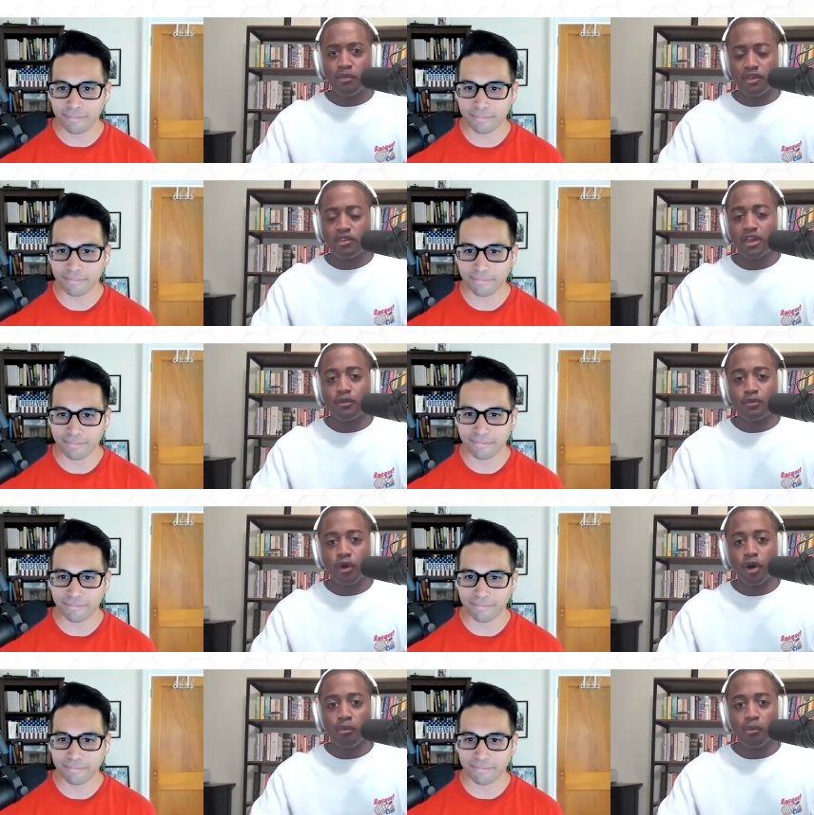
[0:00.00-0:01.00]
Speaker 1: missing
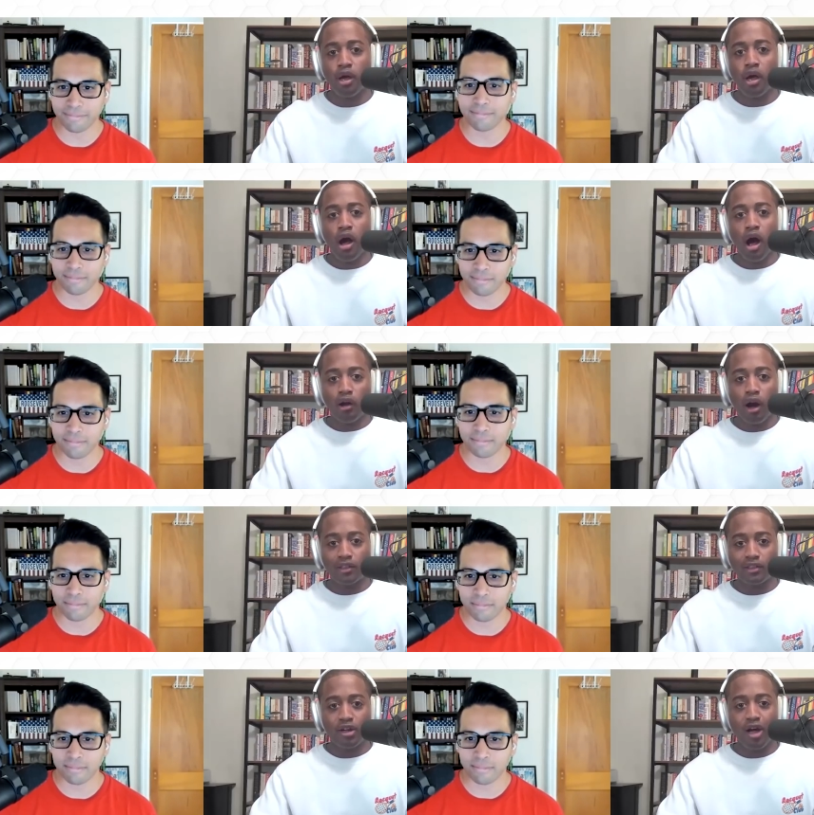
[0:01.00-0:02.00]
from a lot of
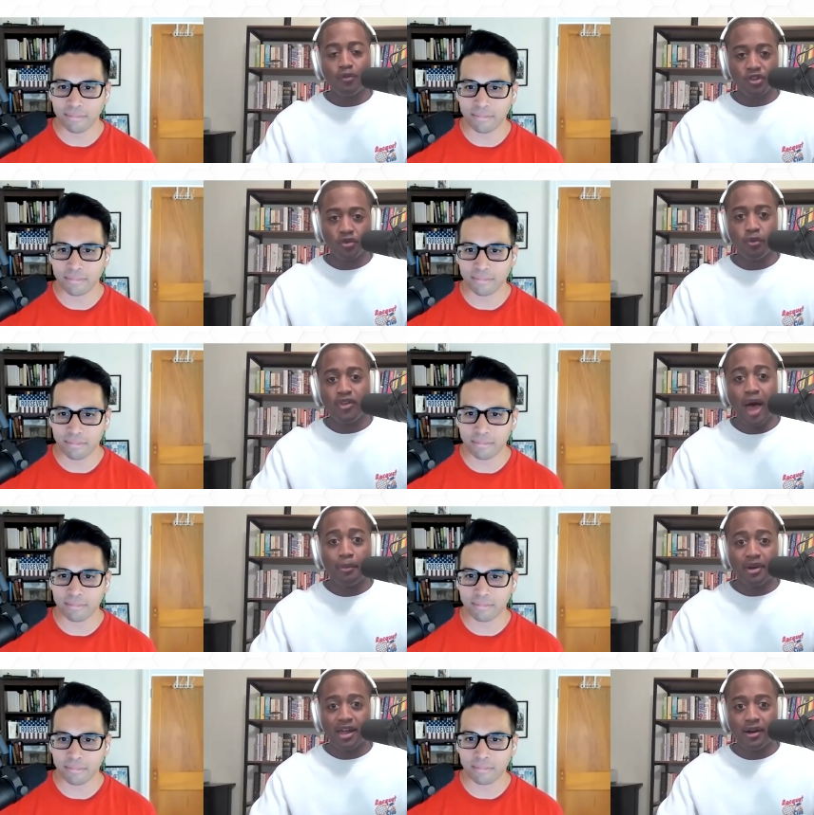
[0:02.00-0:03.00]
the coverage of what's
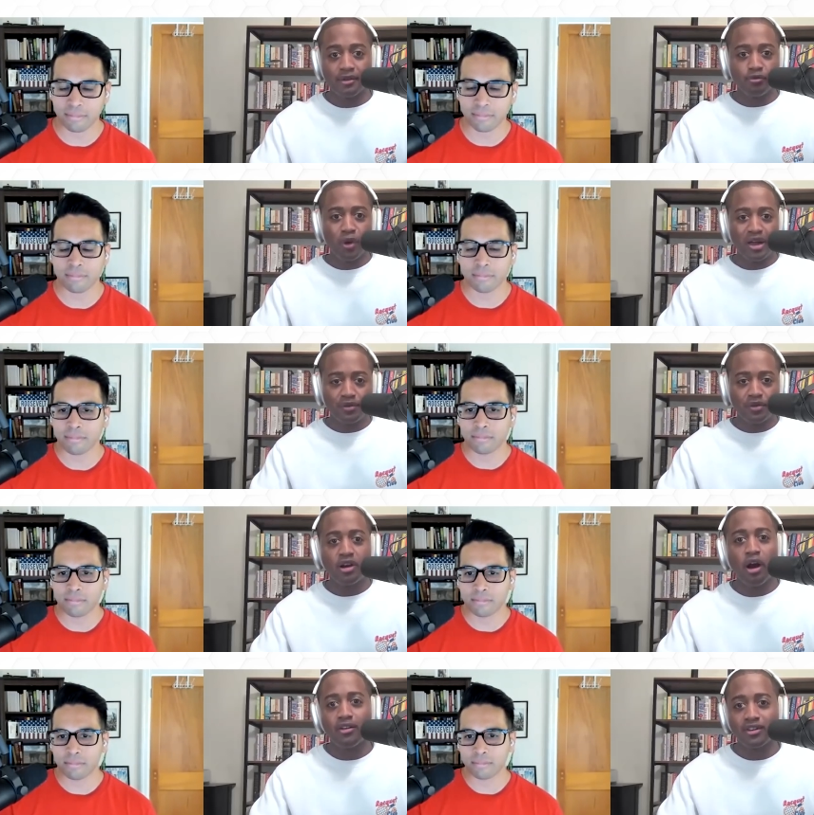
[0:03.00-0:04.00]
happening here and really gives good
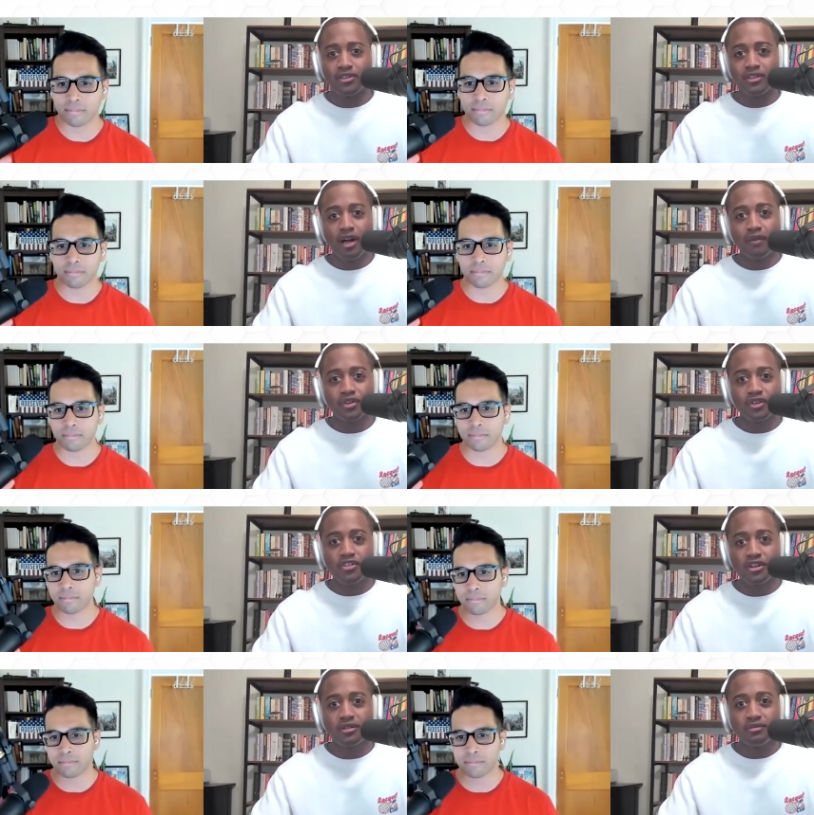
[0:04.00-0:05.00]
context to the
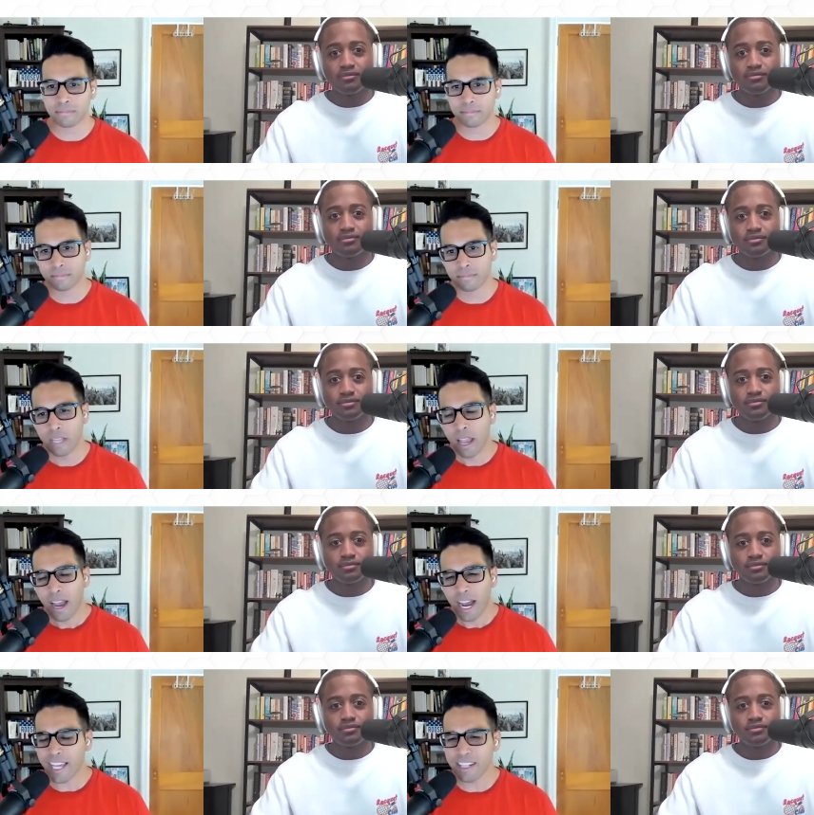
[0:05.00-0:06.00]
conversation.
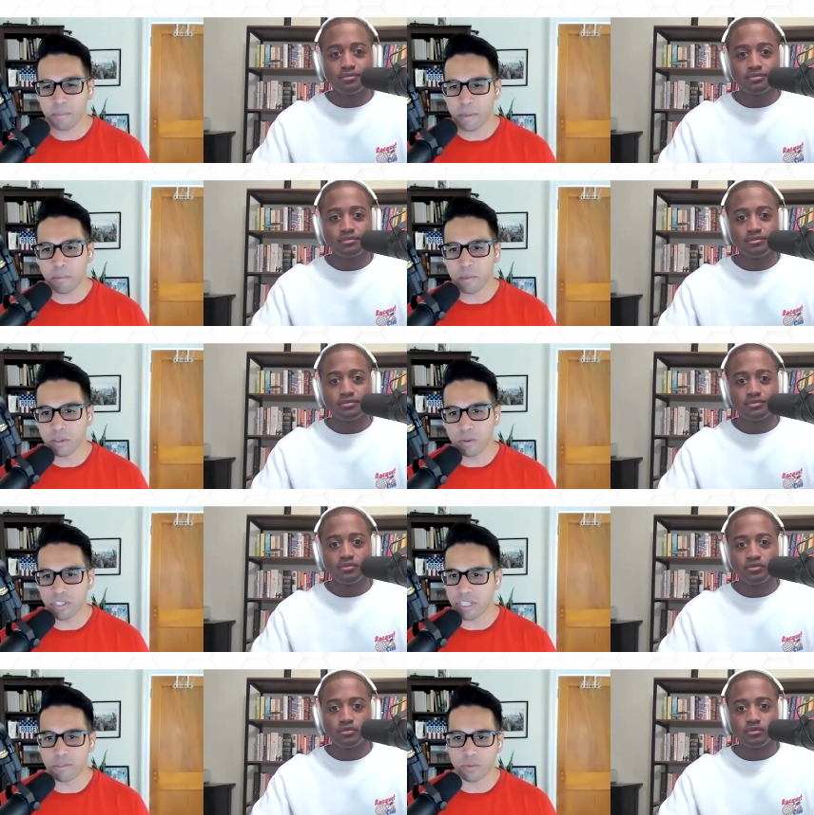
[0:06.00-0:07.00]
Speaker 2: I think people don't
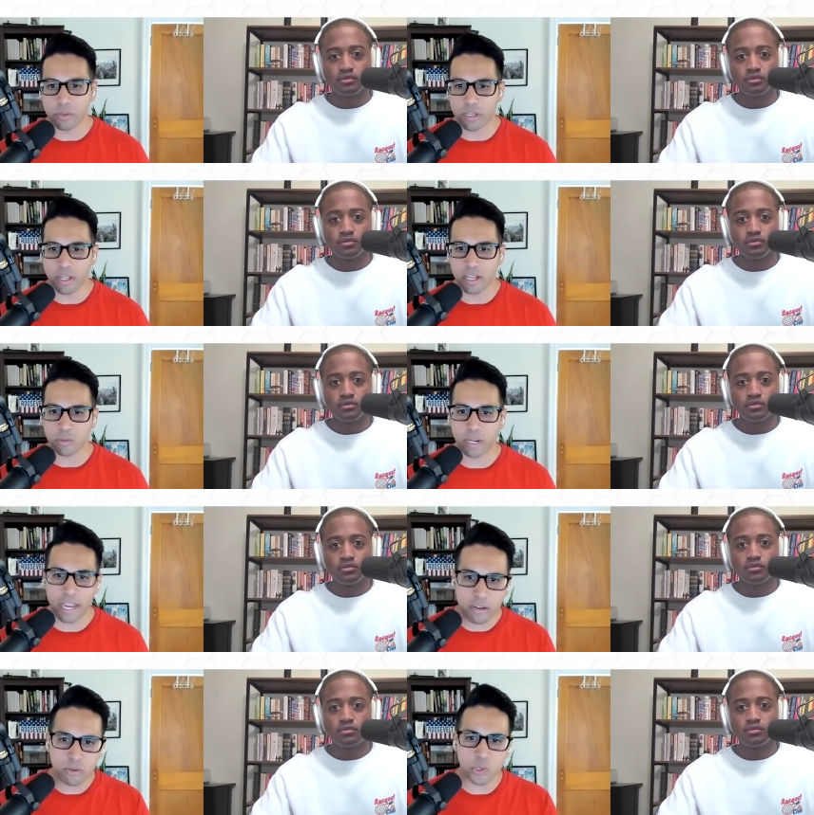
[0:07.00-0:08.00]
seem to realize what
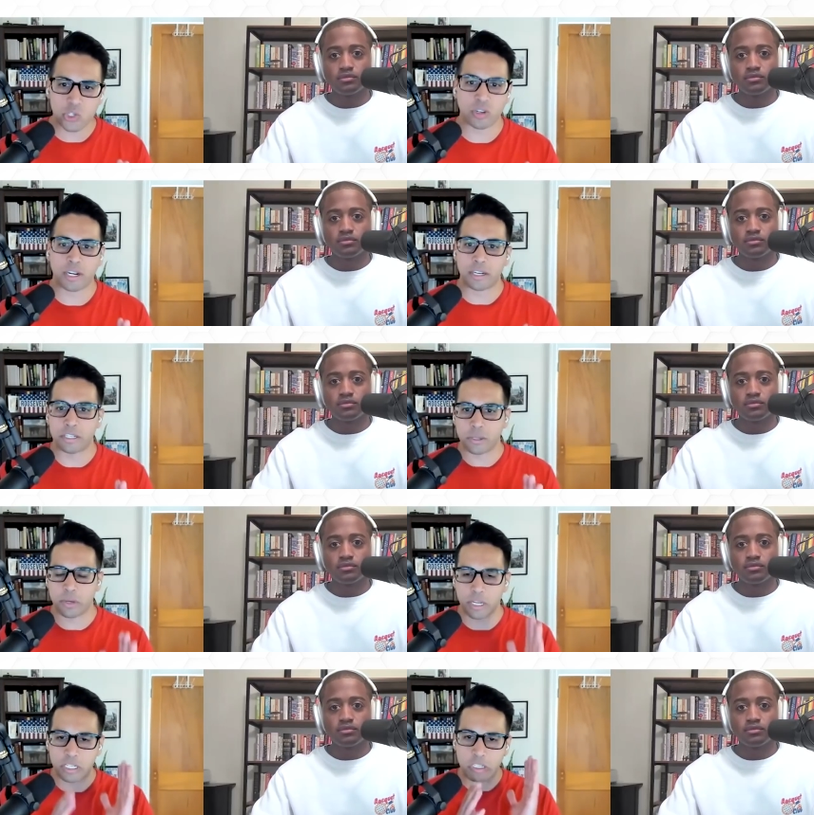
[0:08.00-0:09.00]
Andrew is trying to do
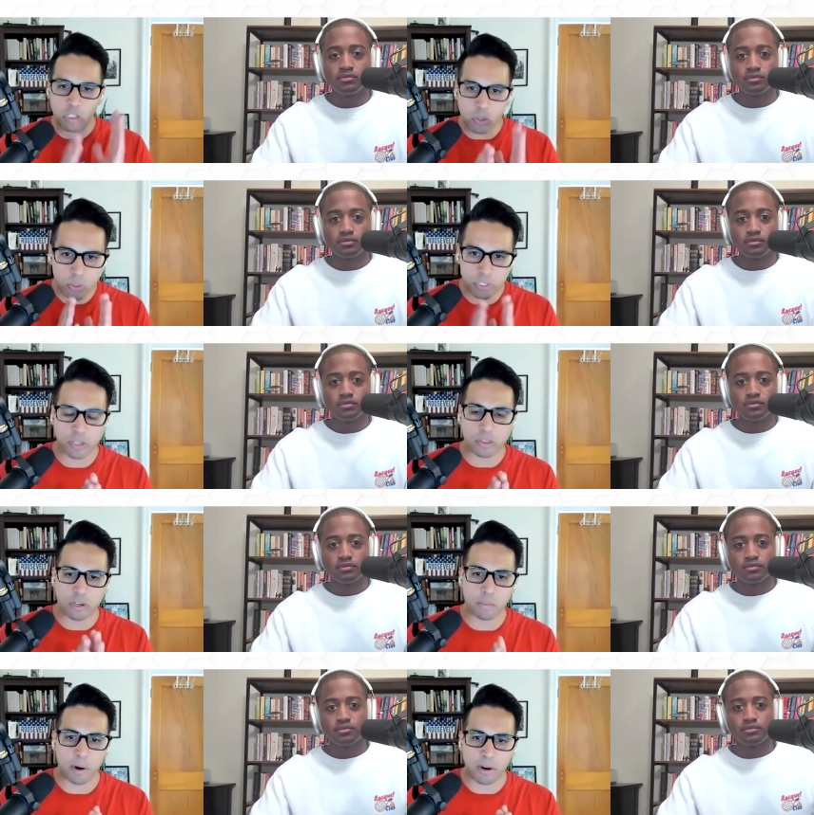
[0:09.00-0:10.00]
is use the third
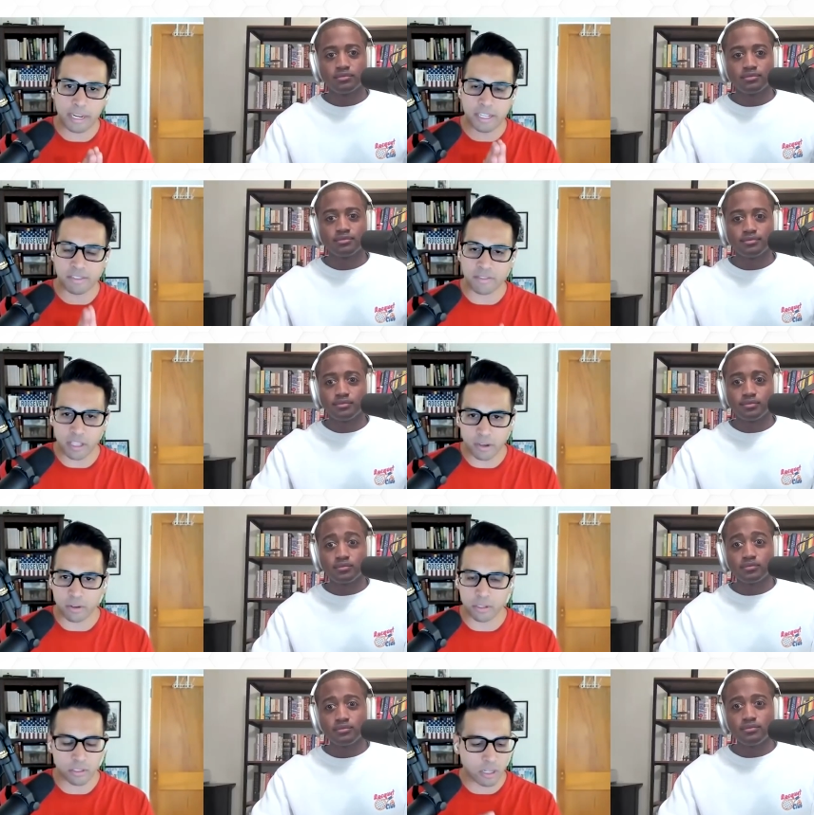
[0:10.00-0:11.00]
party as a
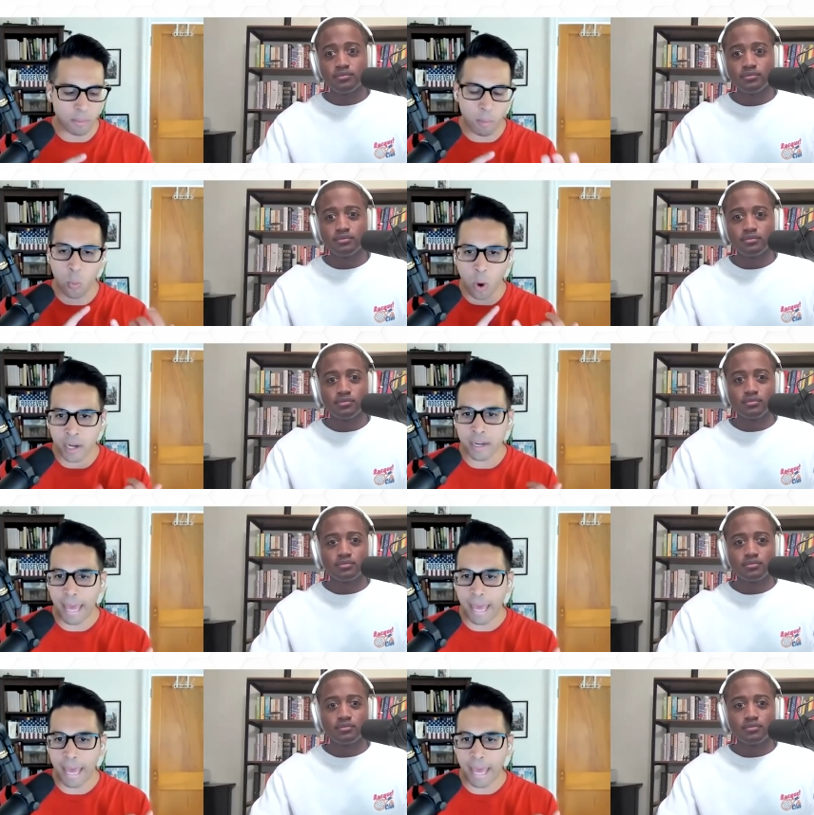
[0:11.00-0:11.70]
vehicle to, number one,